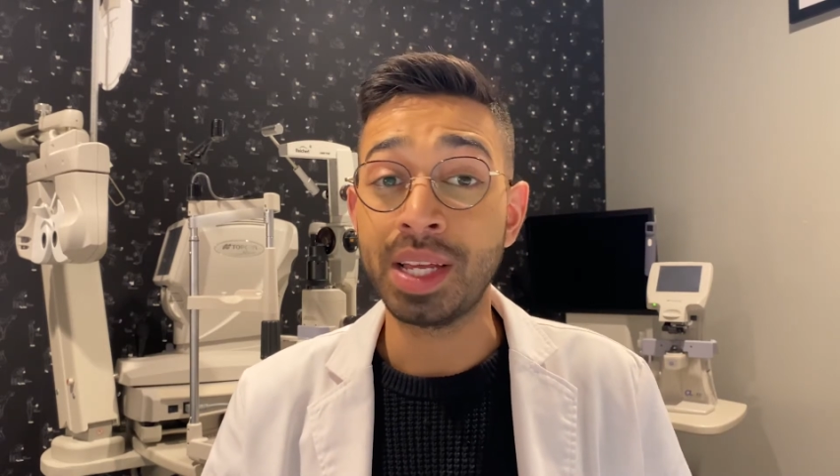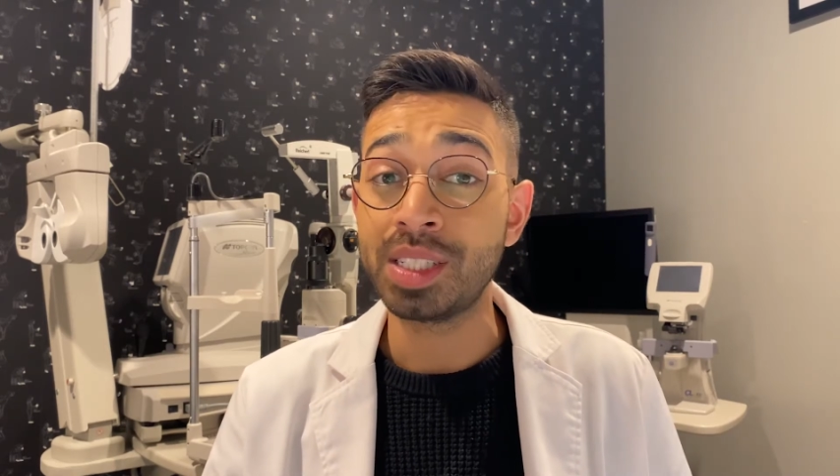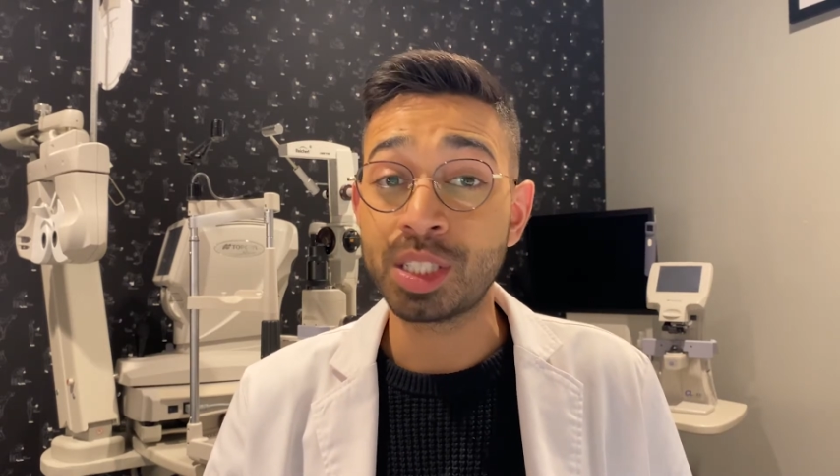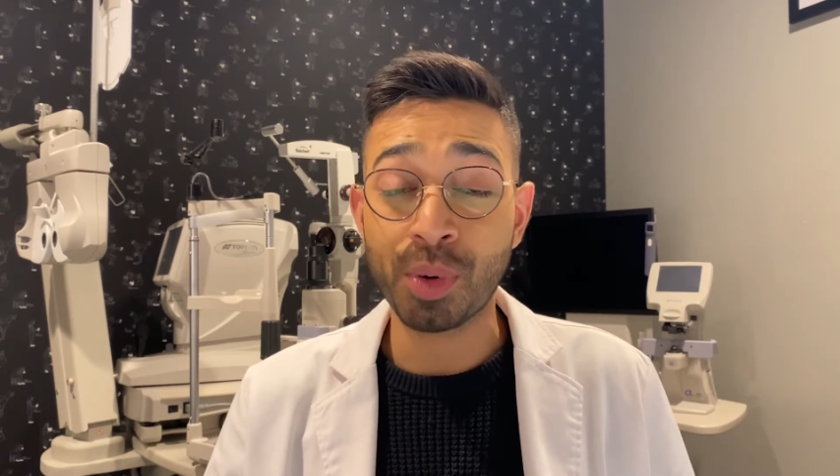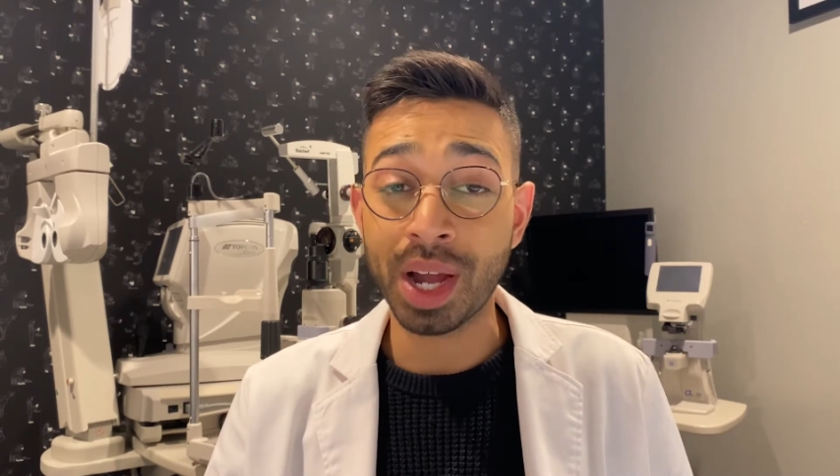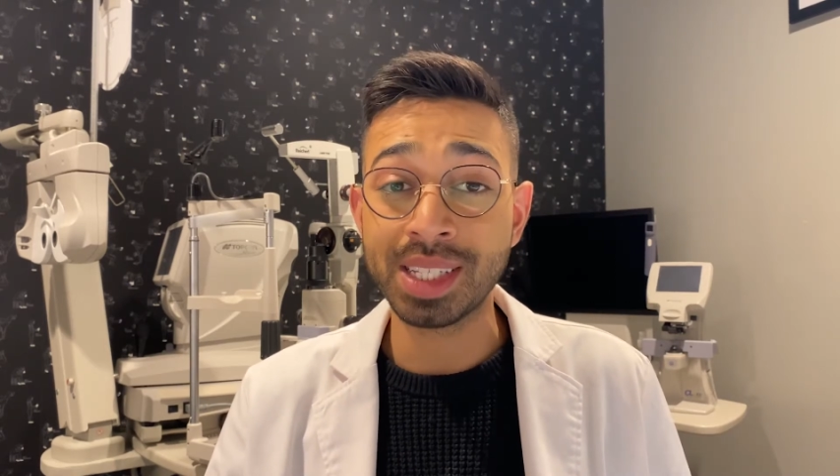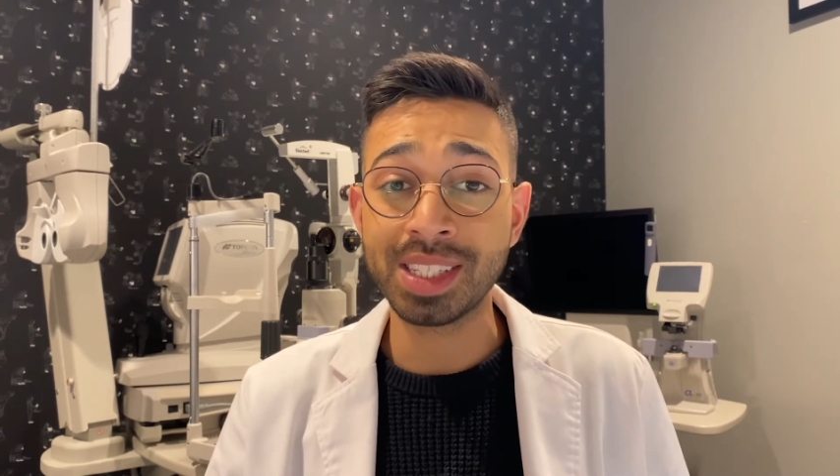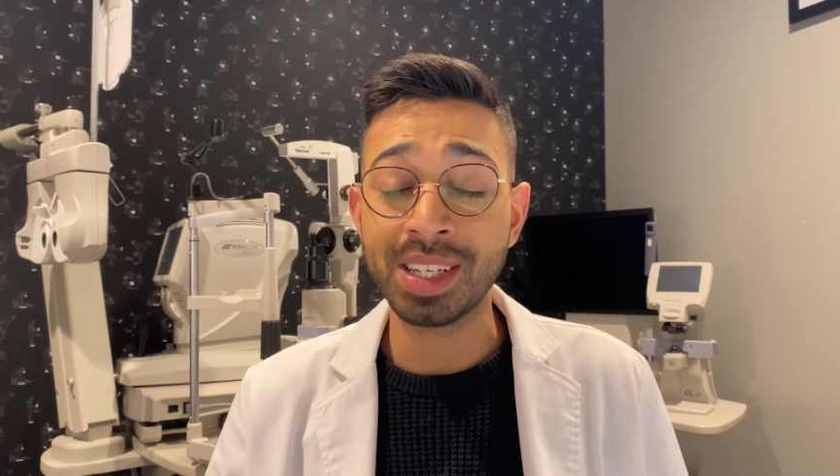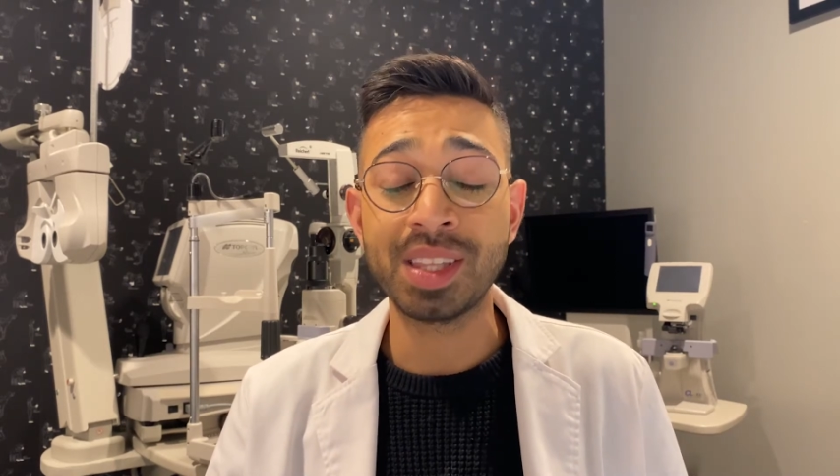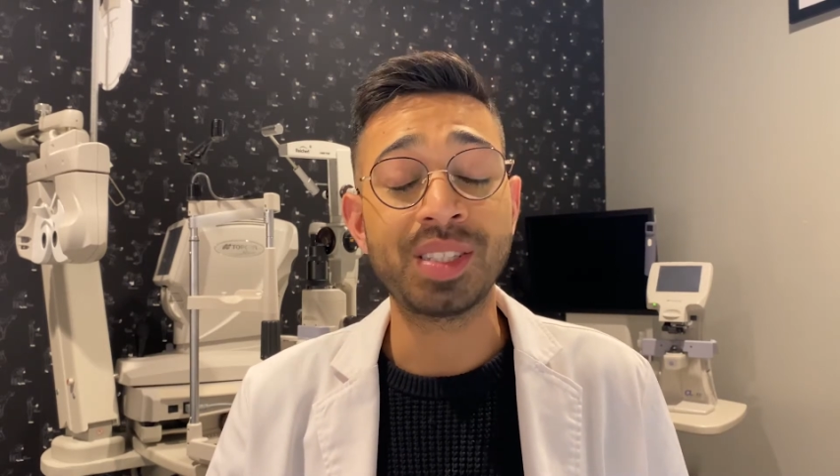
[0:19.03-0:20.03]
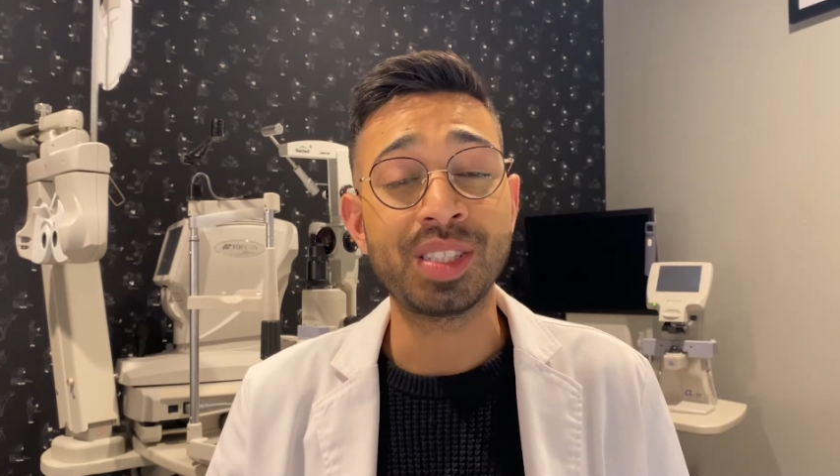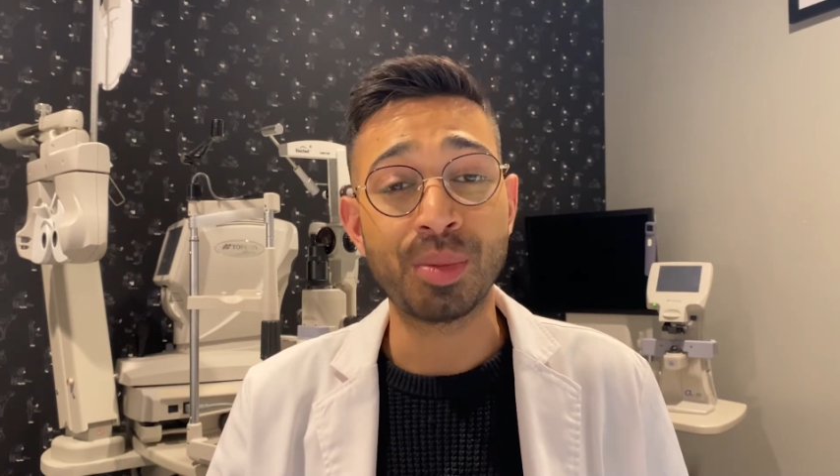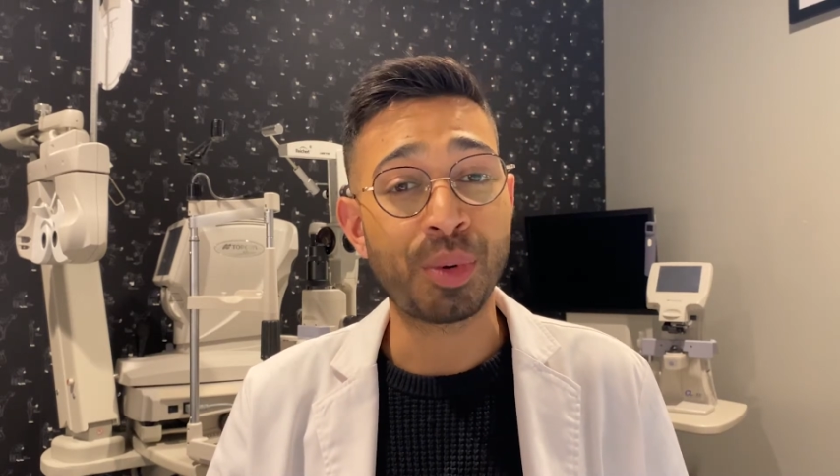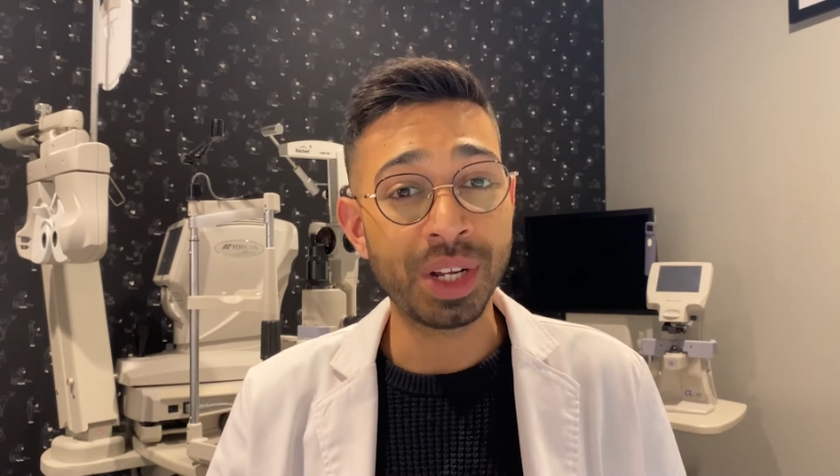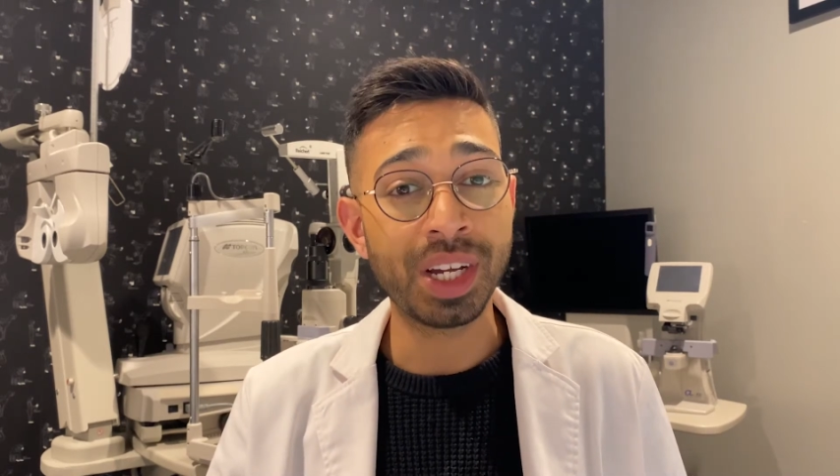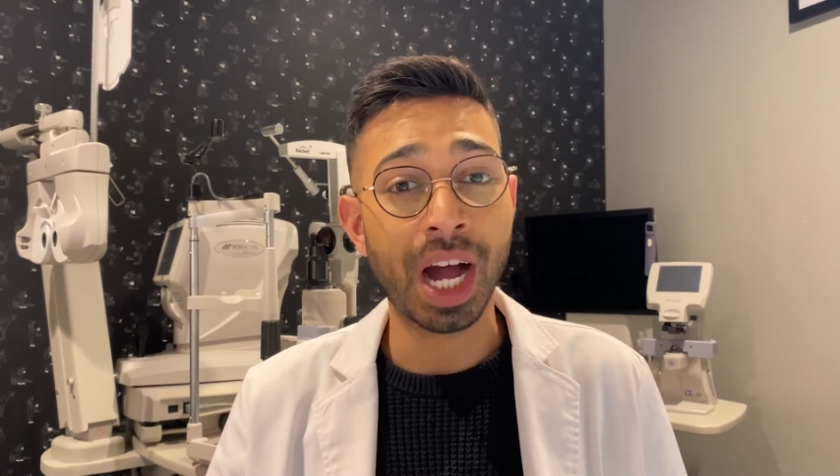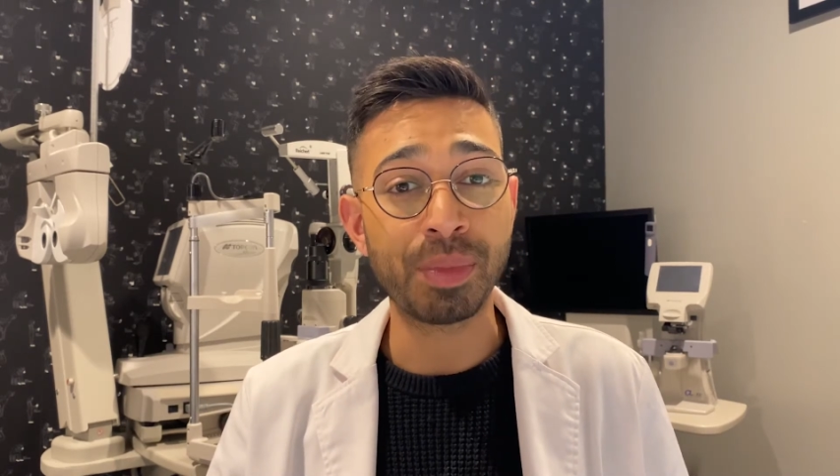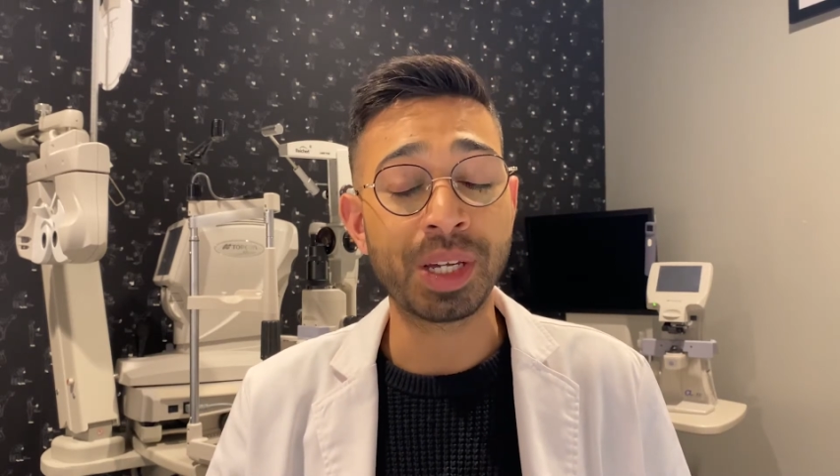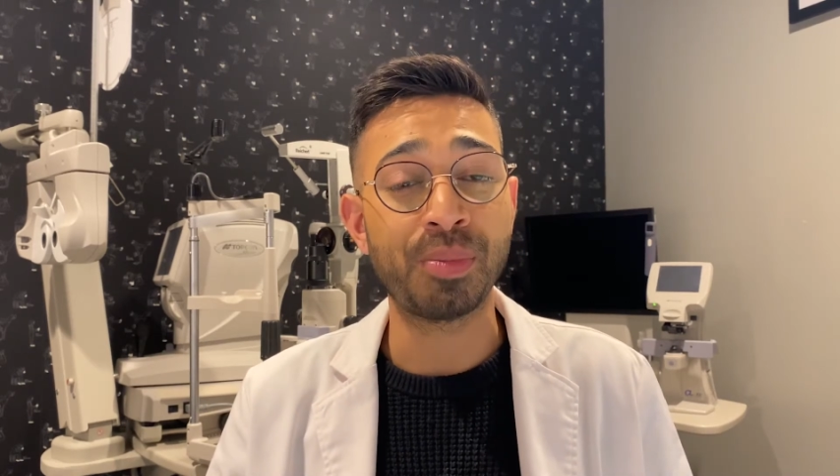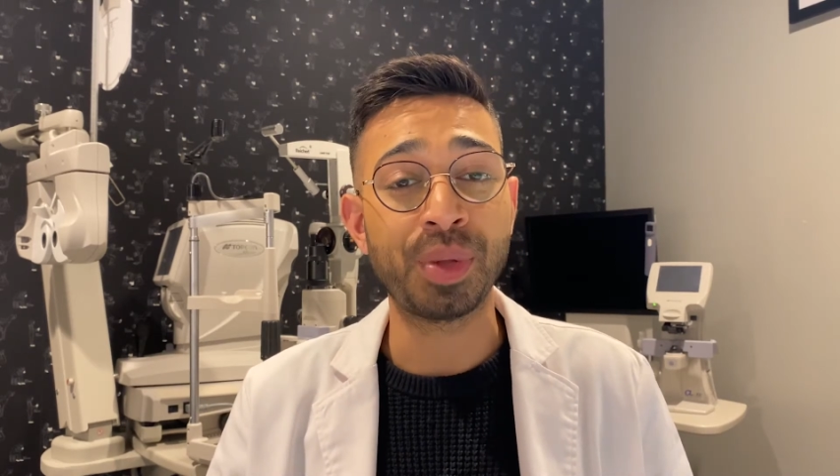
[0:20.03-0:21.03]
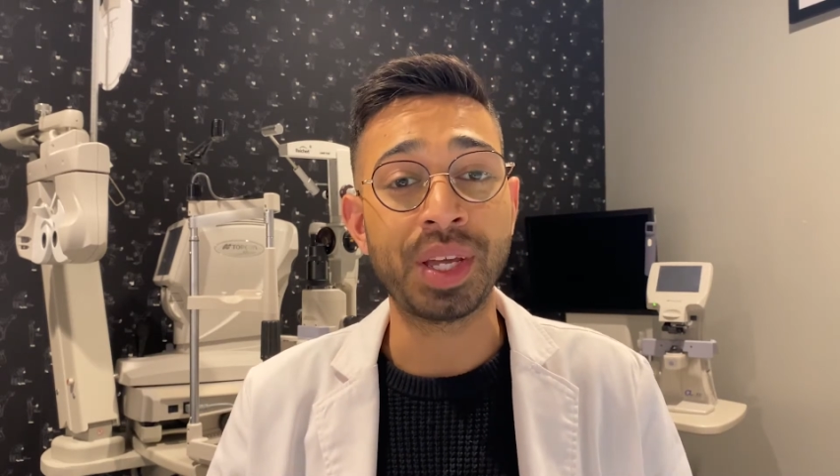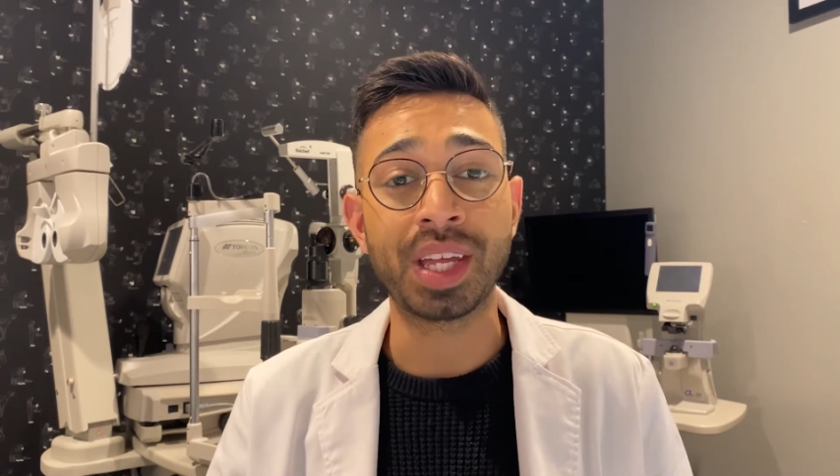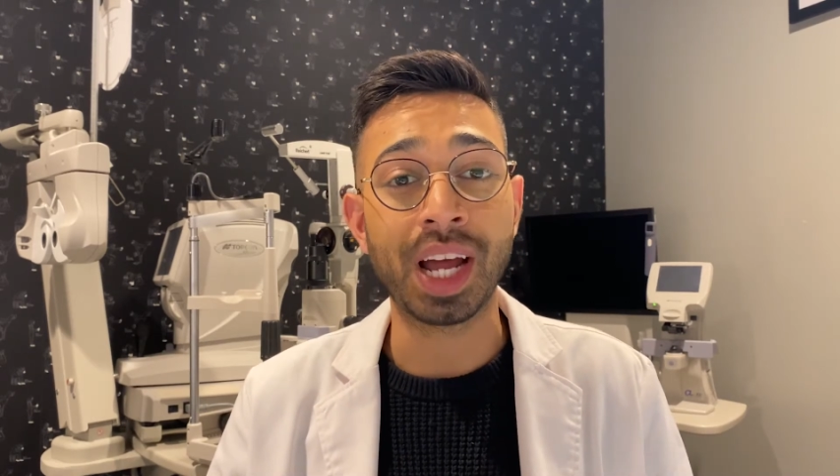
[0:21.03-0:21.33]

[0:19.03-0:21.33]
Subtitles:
Surprisingly, this is a pretty common complaint that